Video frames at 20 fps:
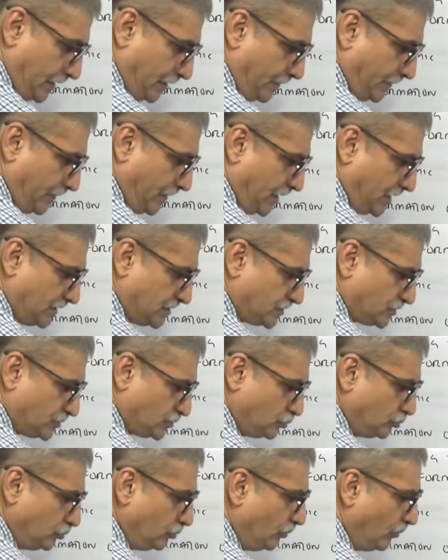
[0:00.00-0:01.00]
plus 2
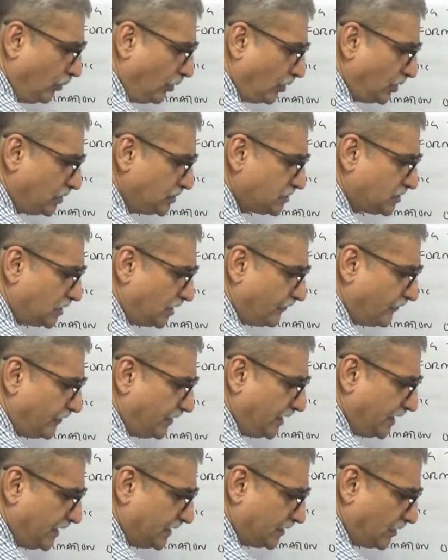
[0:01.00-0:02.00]
moles of
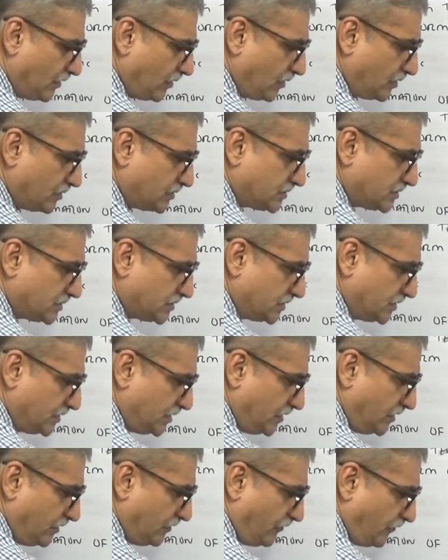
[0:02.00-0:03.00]
electrons
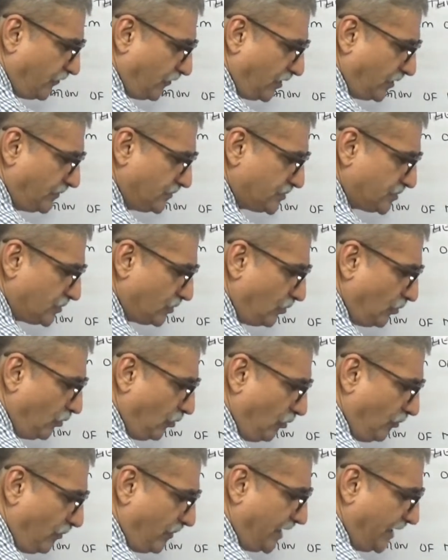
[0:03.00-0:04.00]
forms
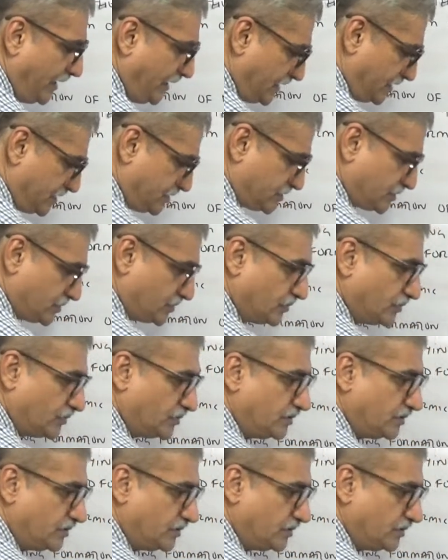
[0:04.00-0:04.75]
O minus 2.